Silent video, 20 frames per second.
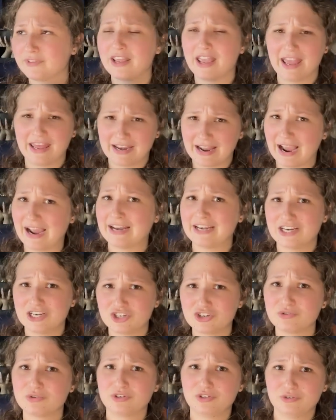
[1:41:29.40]
and I need
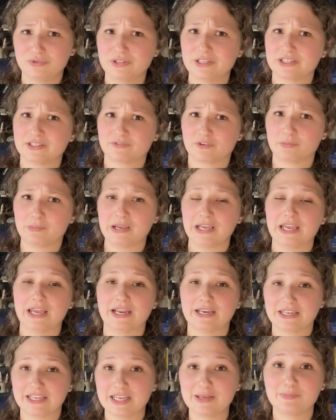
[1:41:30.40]
you to do this for me
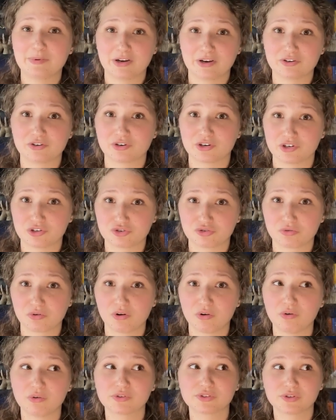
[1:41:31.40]
and keep it under
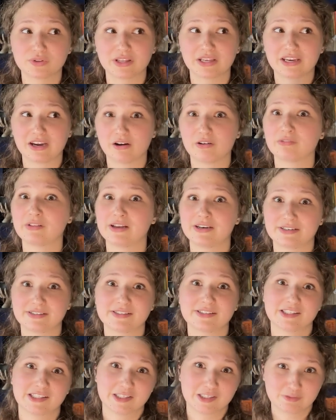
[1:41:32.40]
control so that Caroline
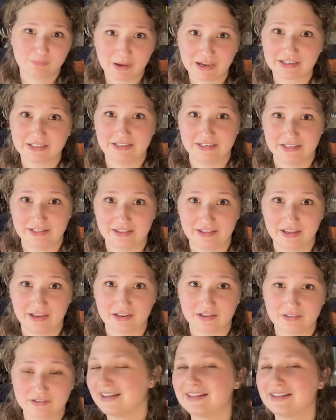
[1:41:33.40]
doesn't suspect anything.